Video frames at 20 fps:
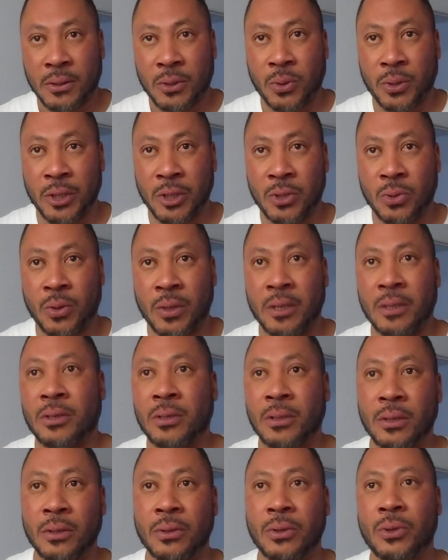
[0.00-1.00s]

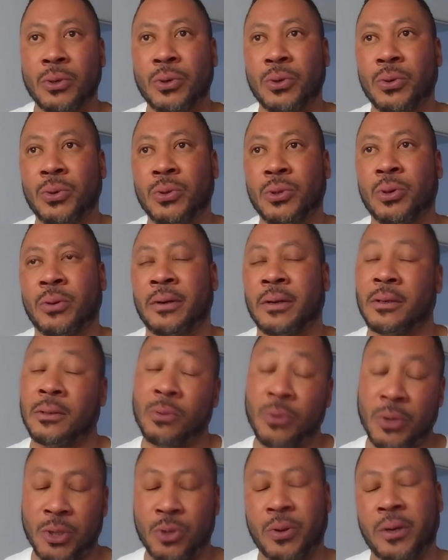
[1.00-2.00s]

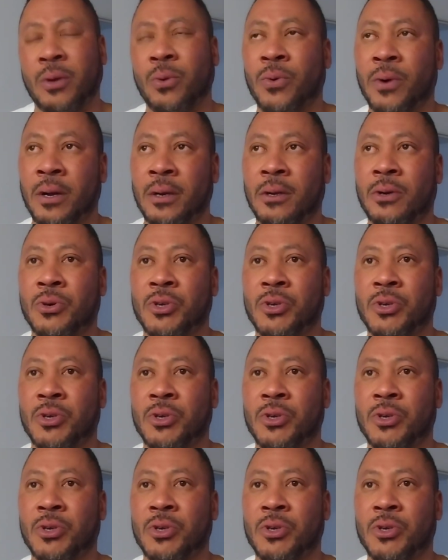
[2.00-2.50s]
2021,